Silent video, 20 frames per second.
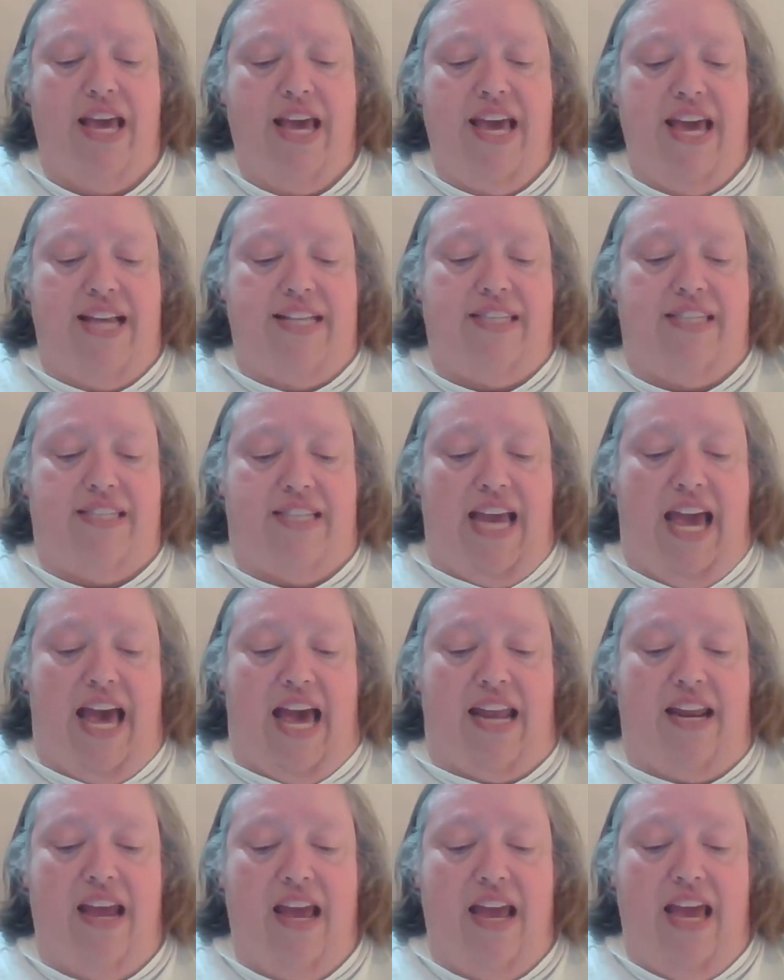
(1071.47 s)

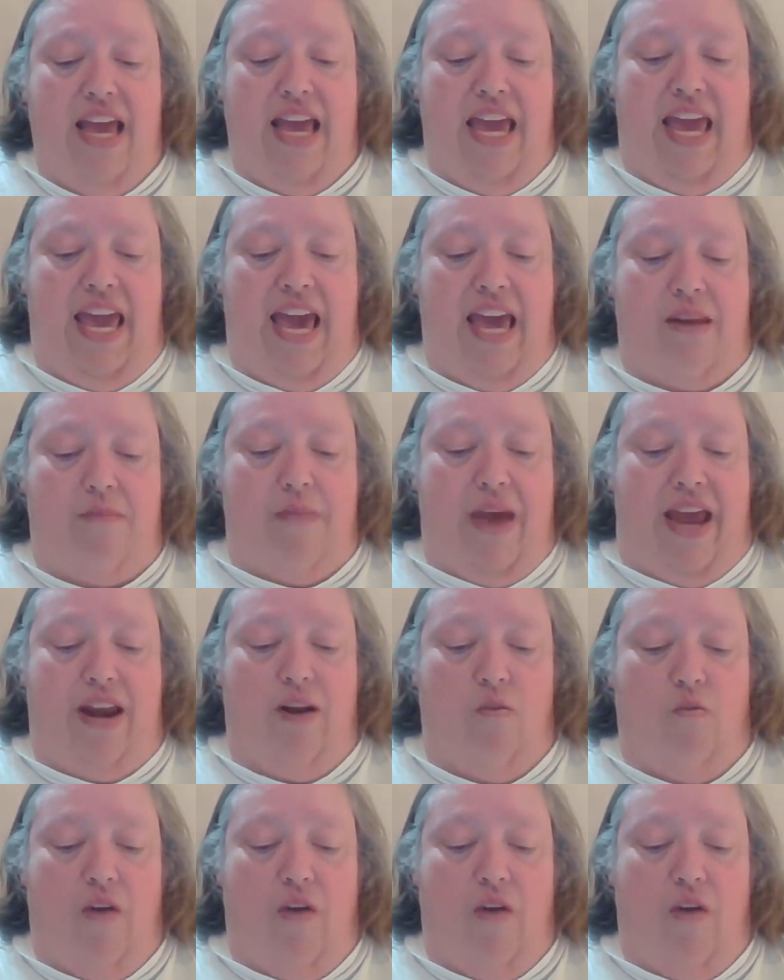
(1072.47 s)
Instead, he had made a